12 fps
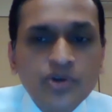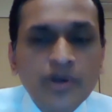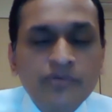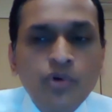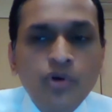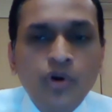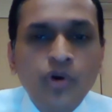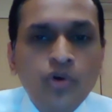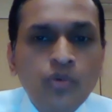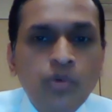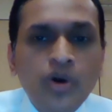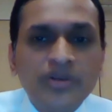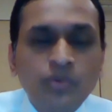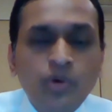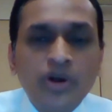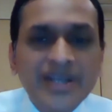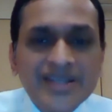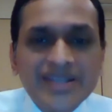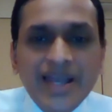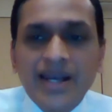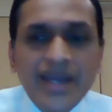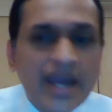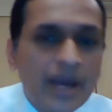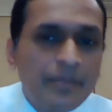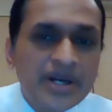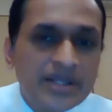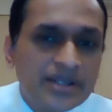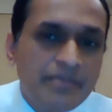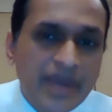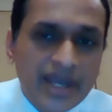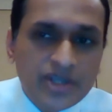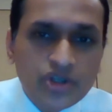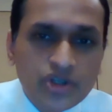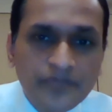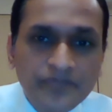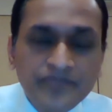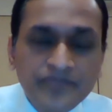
So you have no clue what exactly happened in the match.